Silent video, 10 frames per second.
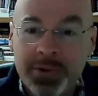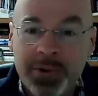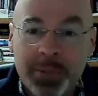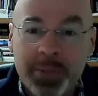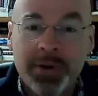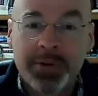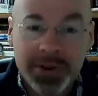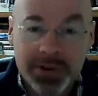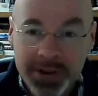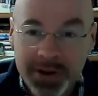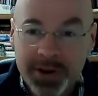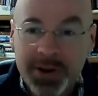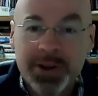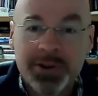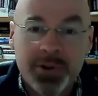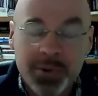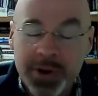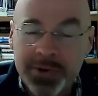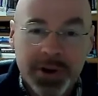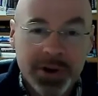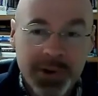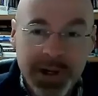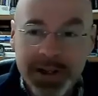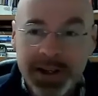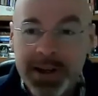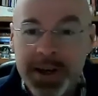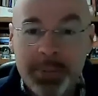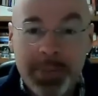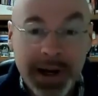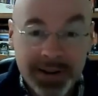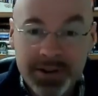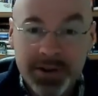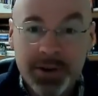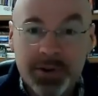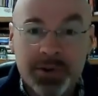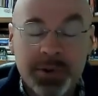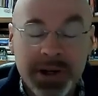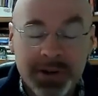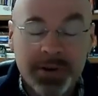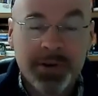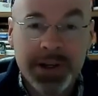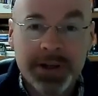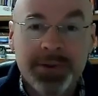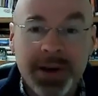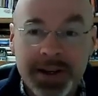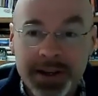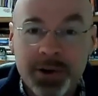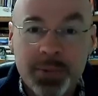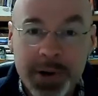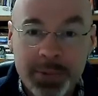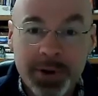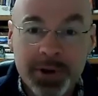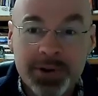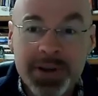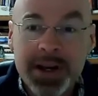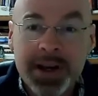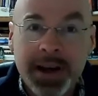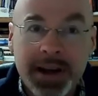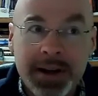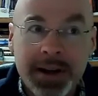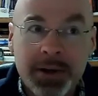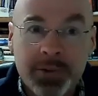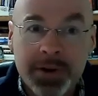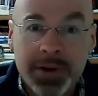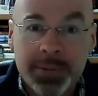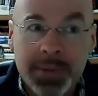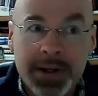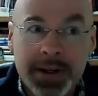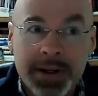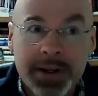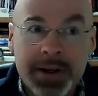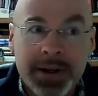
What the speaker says: from a visitor to one of our great ambassadors, regularly inviting new members and really being